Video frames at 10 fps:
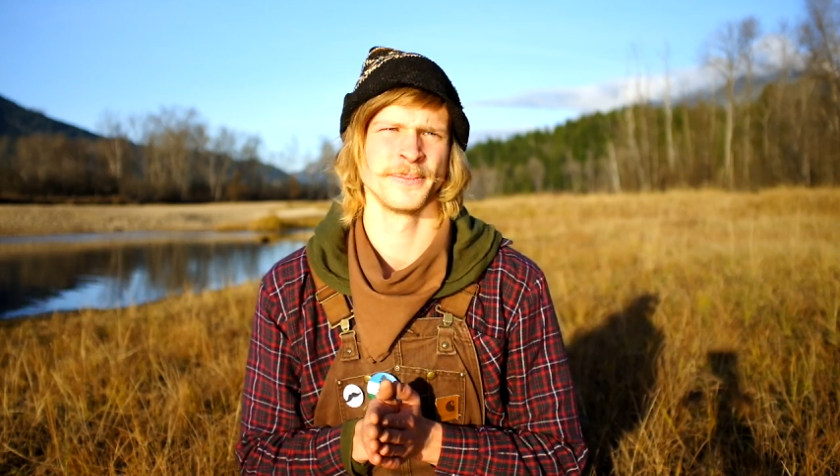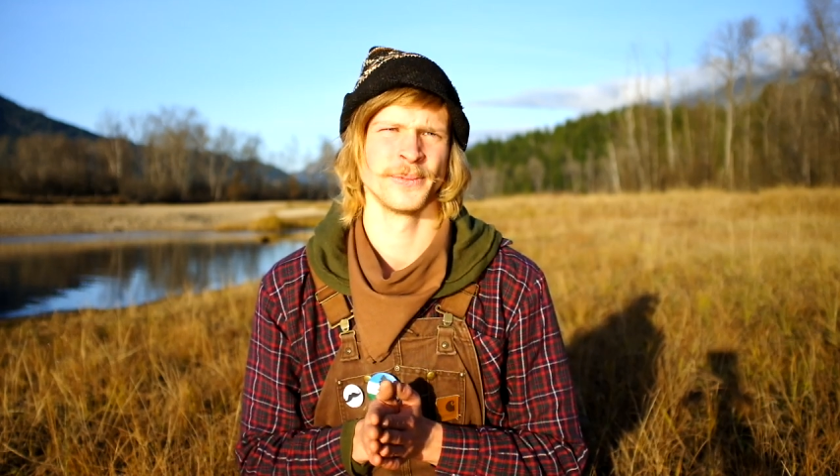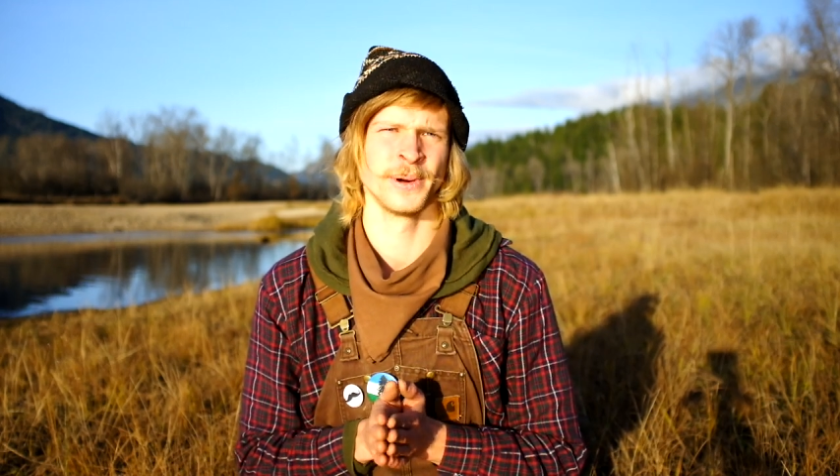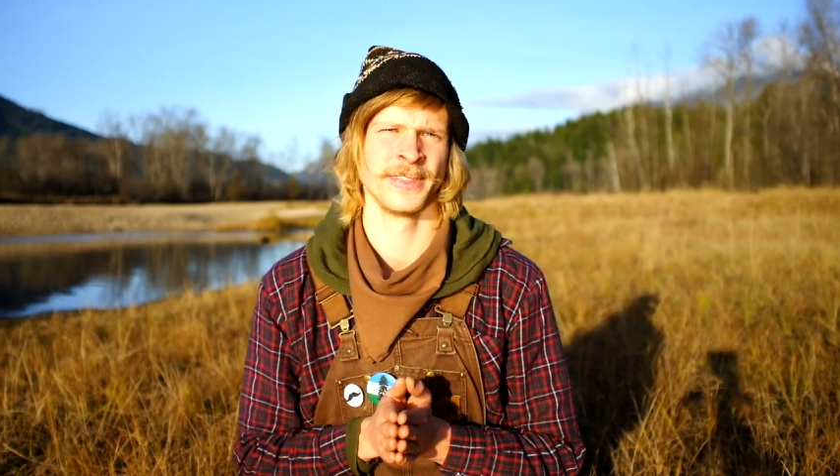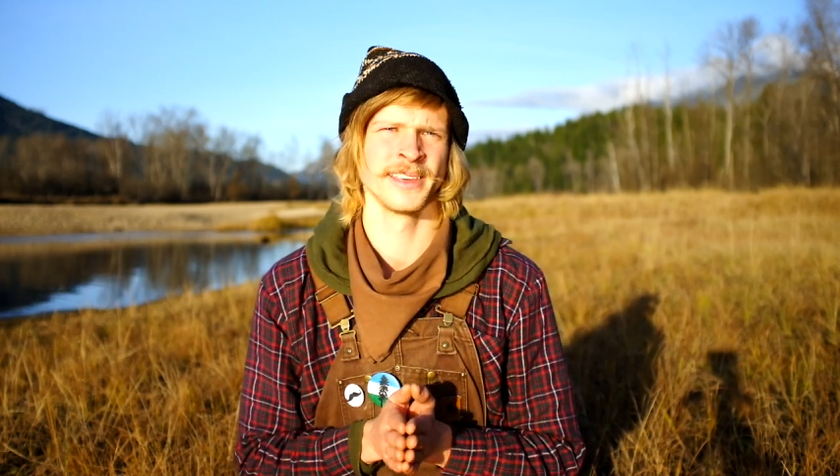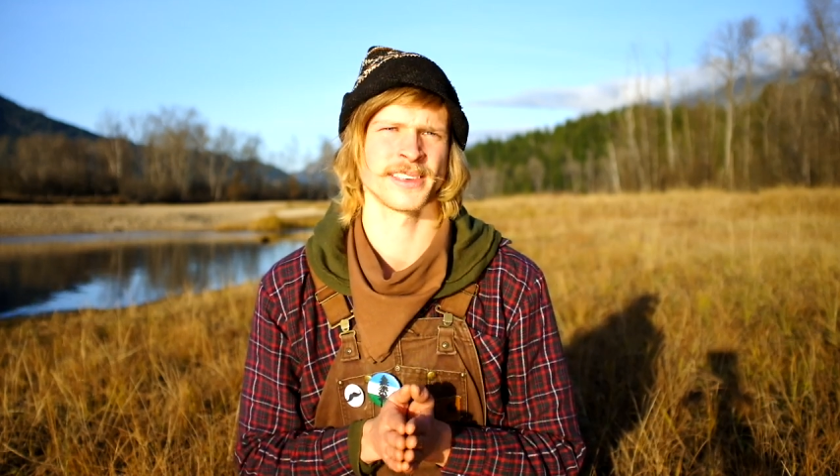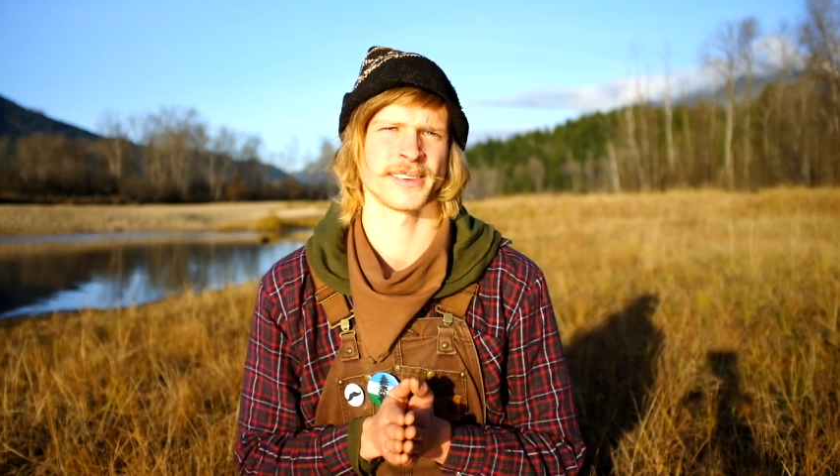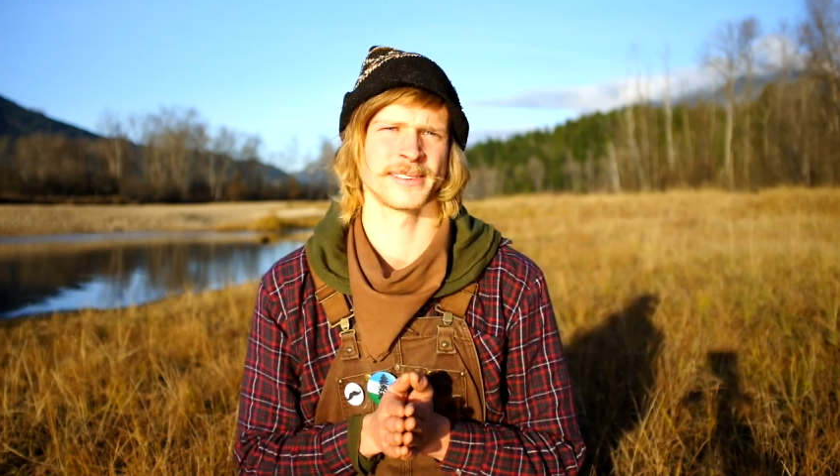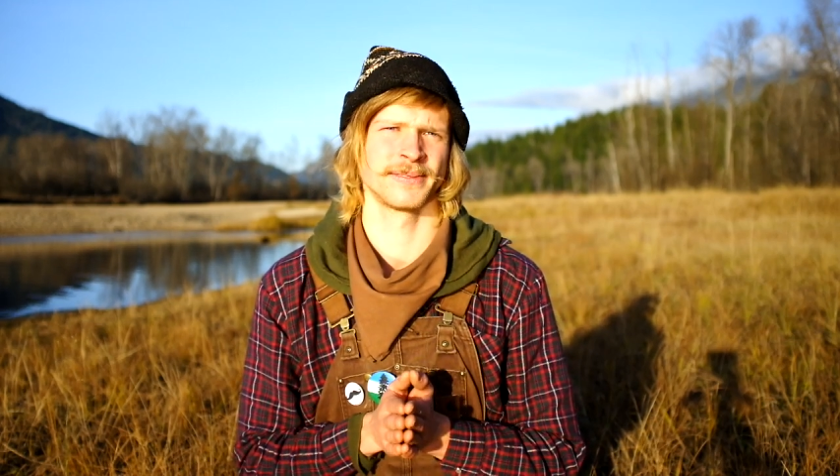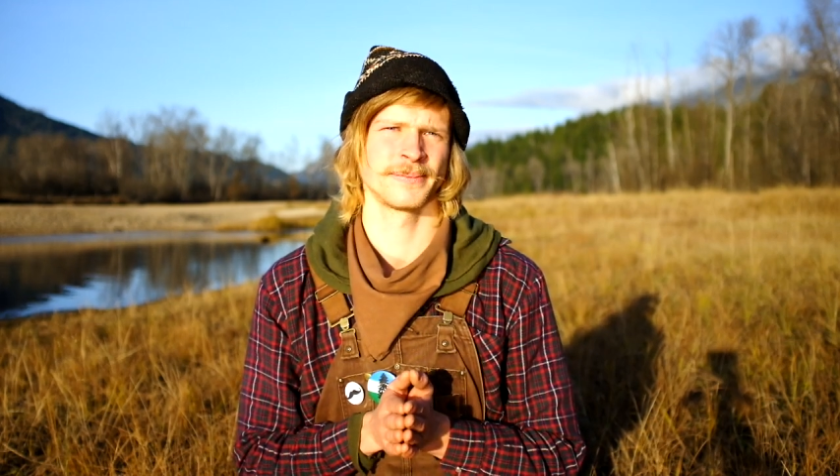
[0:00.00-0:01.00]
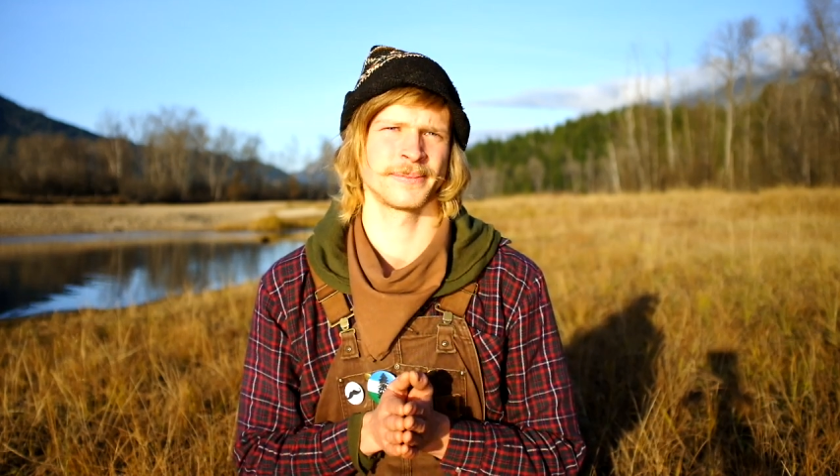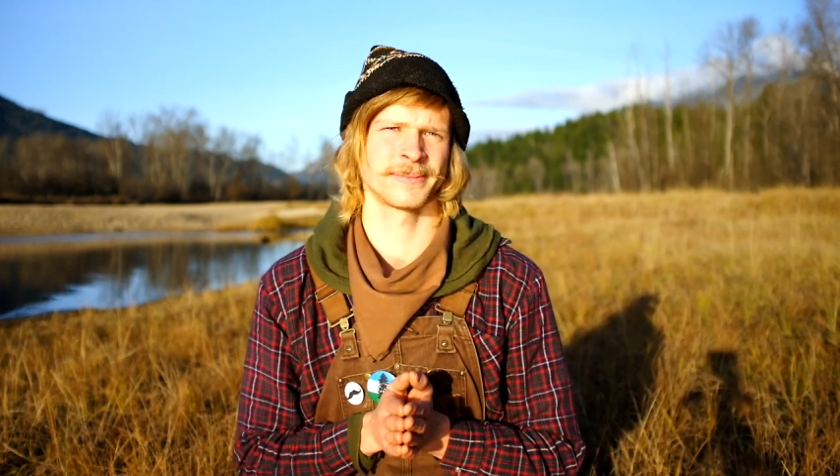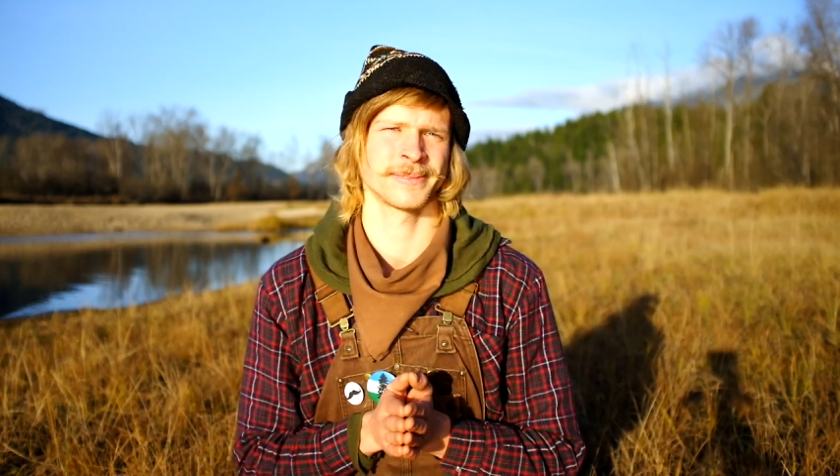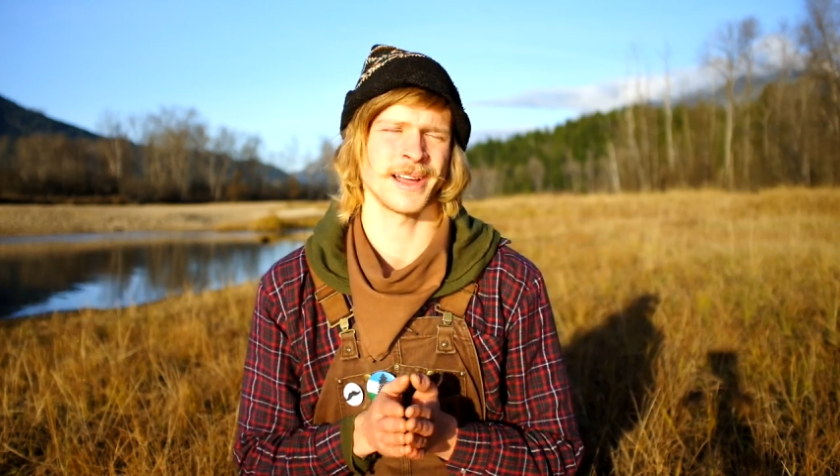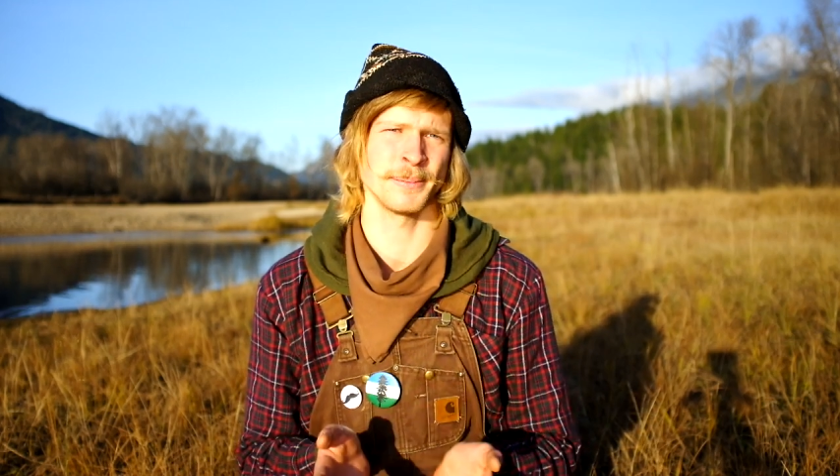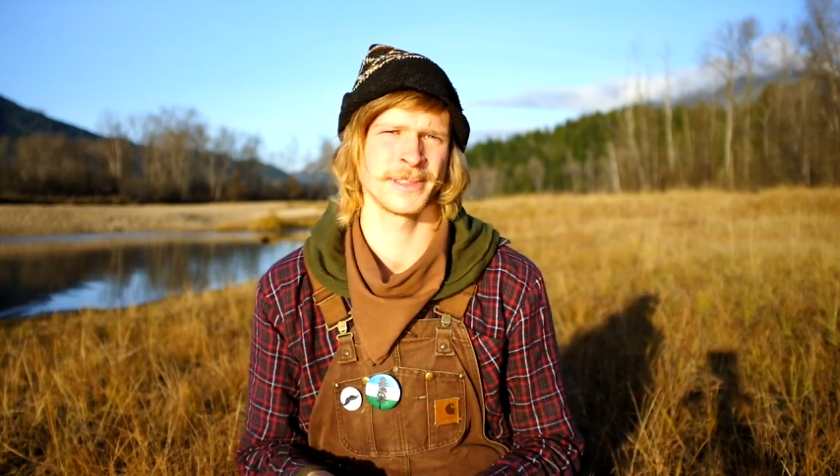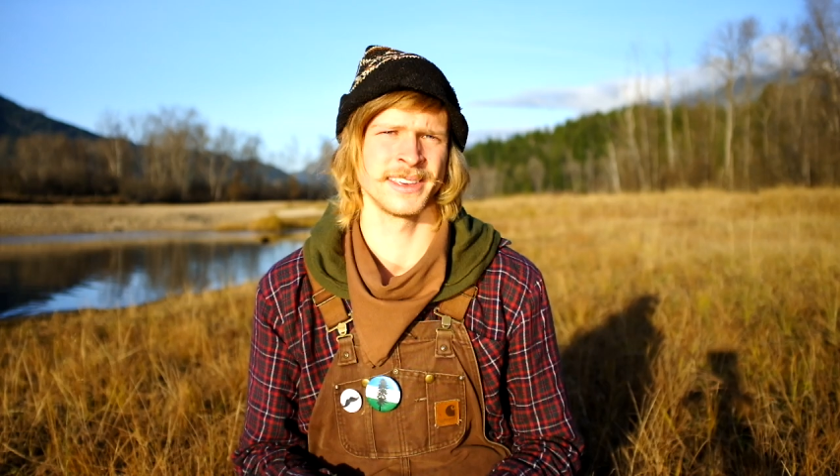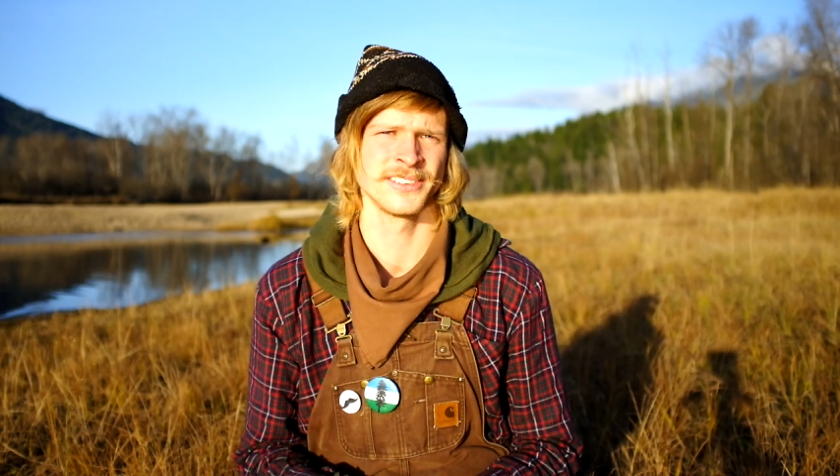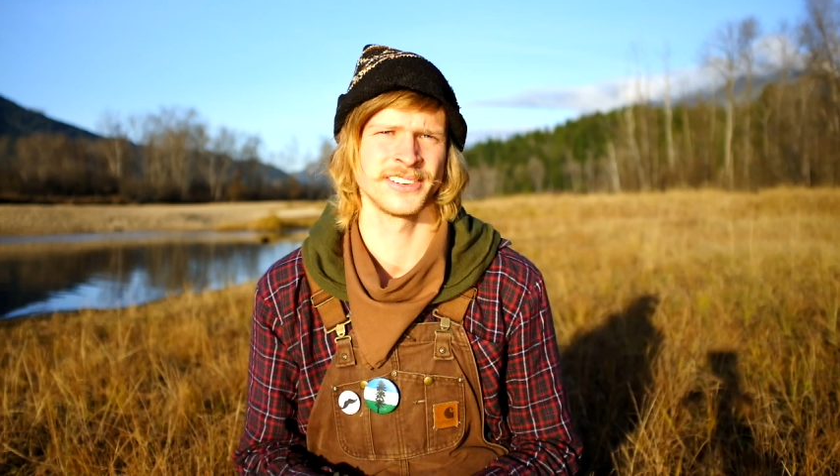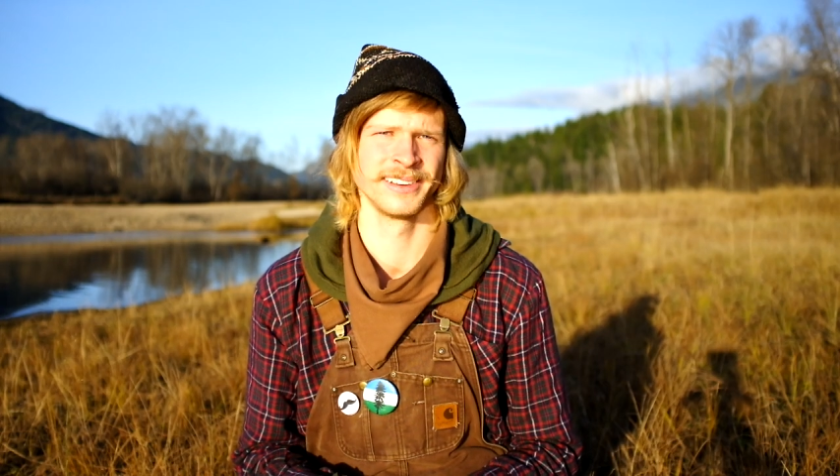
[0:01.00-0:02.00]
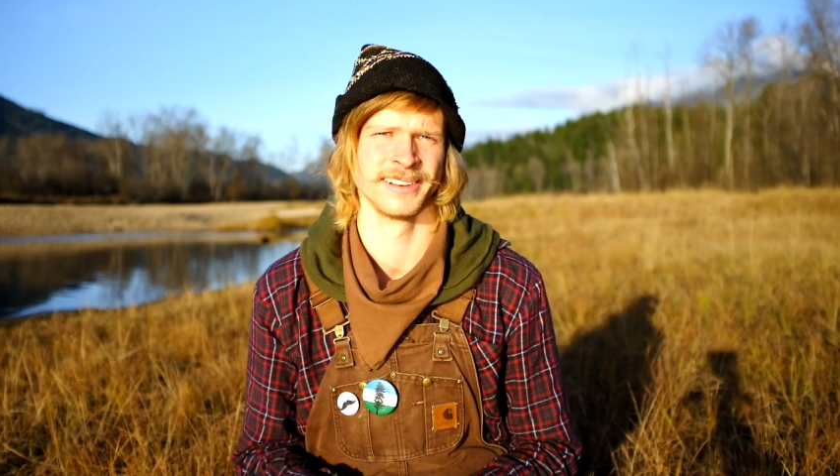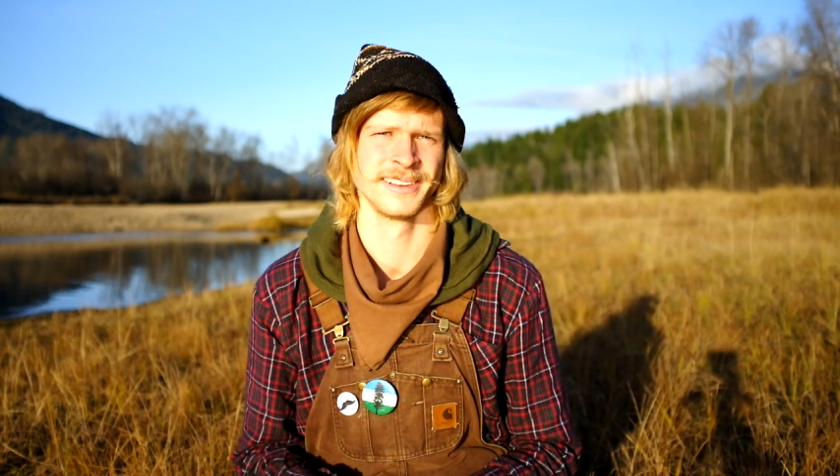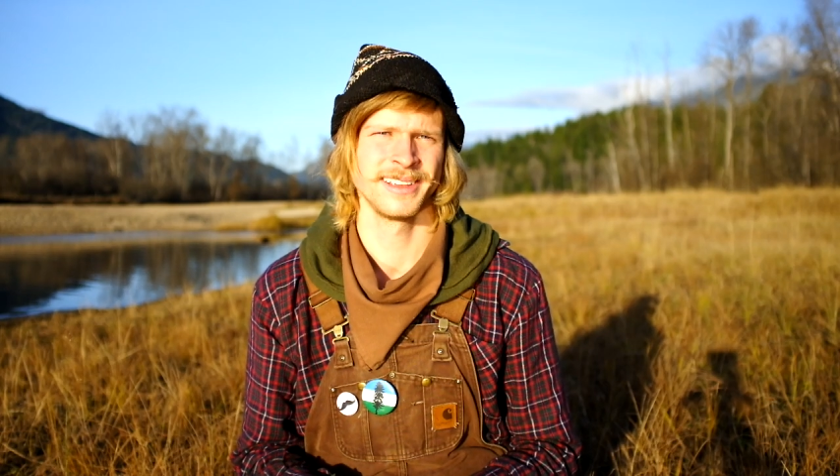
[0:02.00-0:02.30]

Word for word: win this competition,